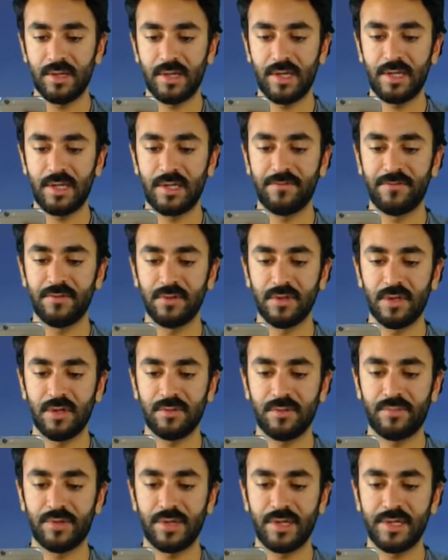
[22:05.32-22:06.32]
And if you
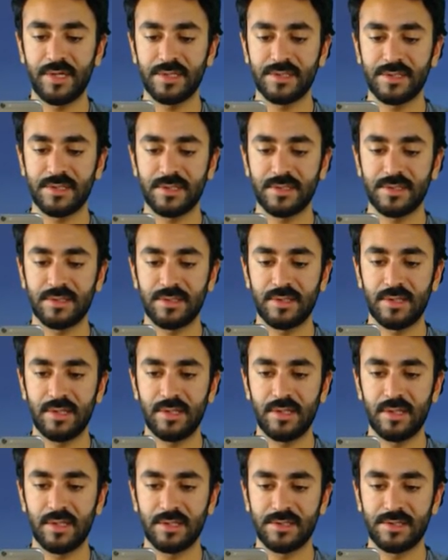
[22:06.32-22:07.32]
long press,
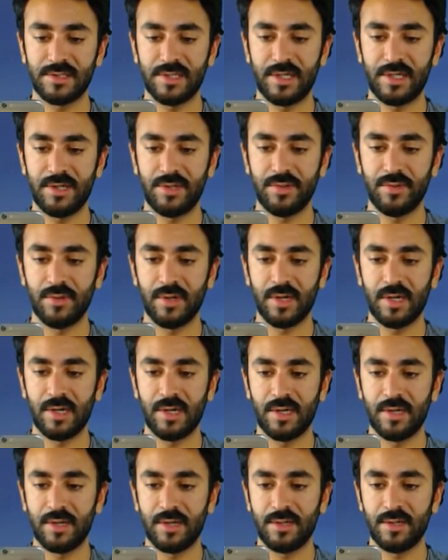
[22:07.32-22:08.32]
let's say you
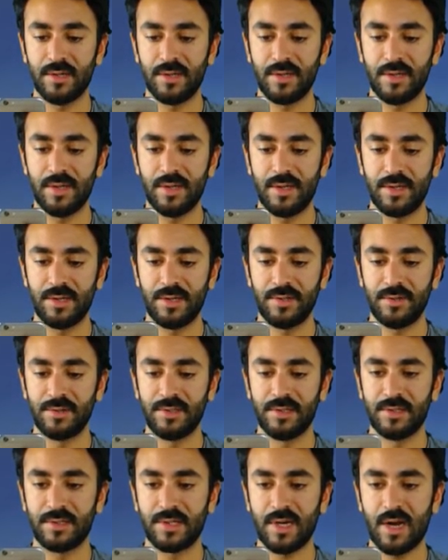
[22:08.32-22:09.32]

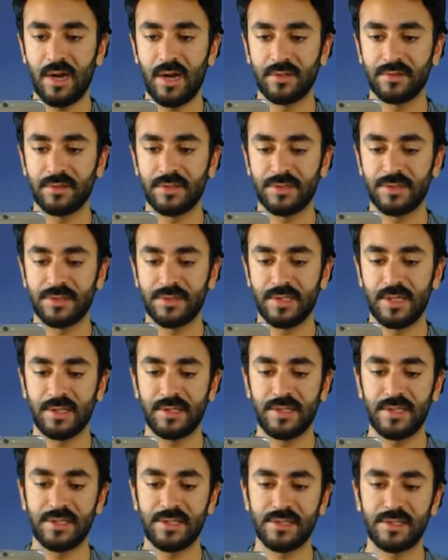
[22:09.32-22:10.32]
did characters like
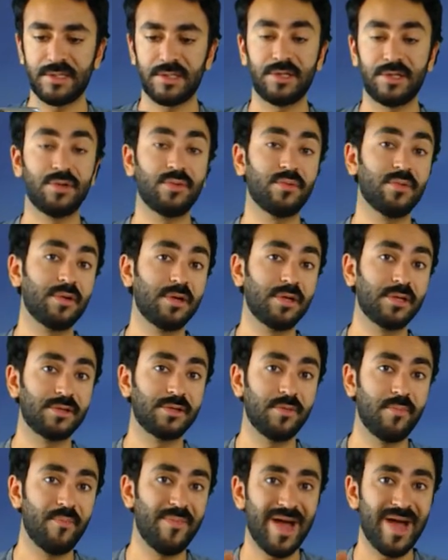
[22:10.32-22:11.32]
this and then you want
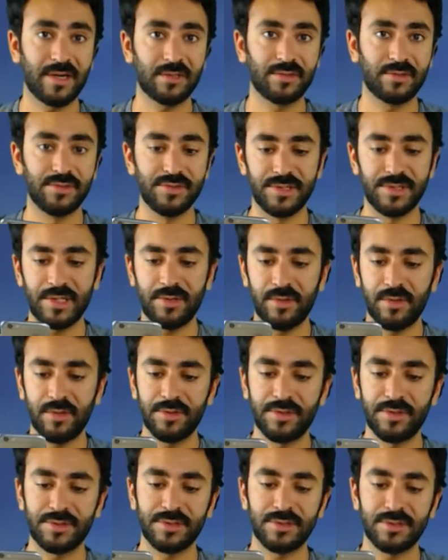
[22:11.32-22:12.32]
it back to 0,
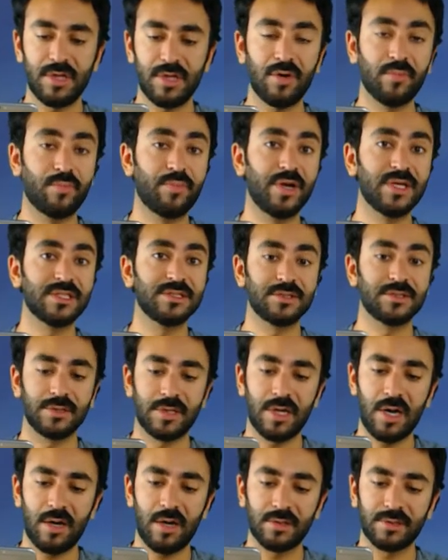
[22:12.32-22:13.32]
you just long press on the
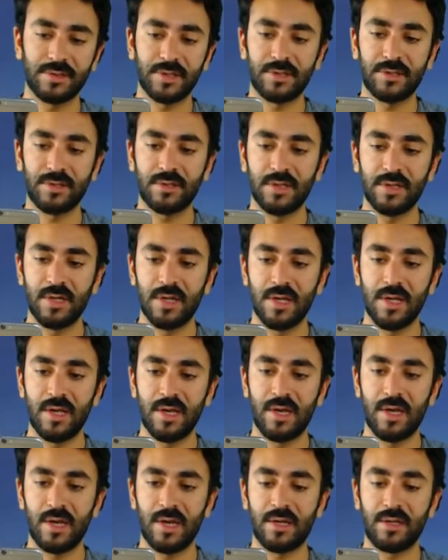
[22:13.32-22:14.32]
character
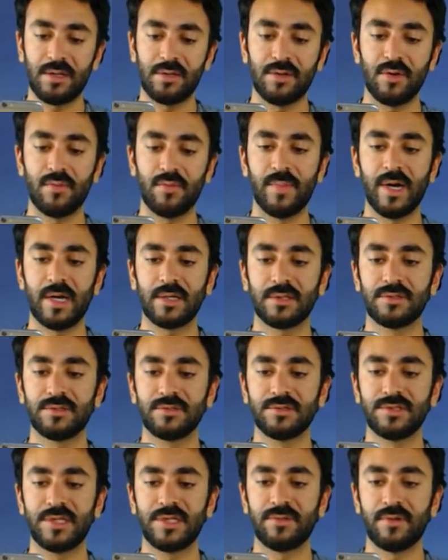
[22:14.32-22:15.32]
and it go back
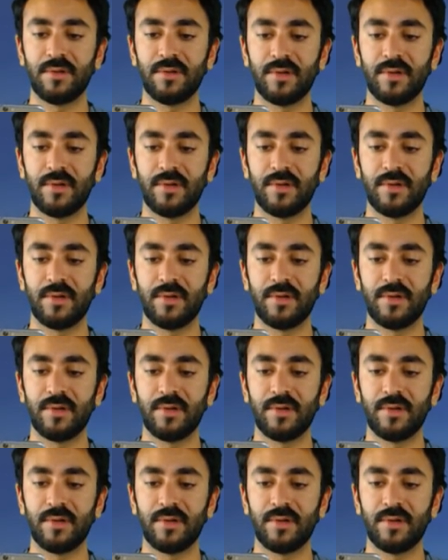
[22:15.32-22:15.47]
to 0.